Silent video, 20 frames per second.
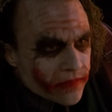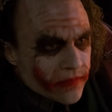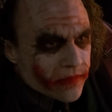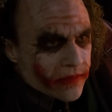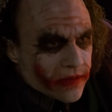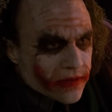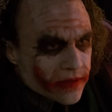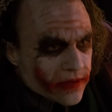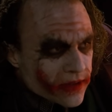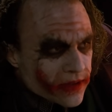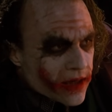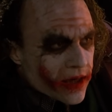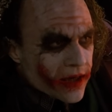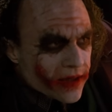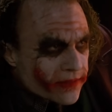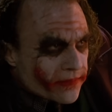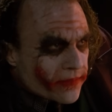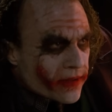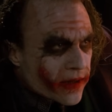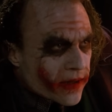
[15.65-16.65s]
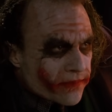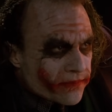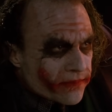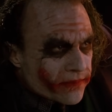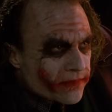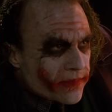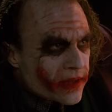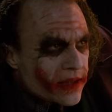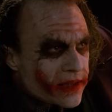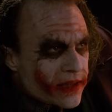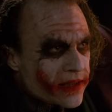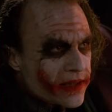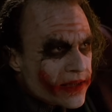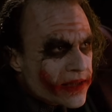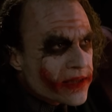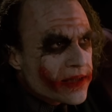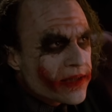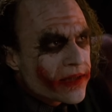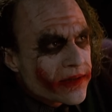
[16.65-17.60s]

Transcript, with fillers: It's not about money,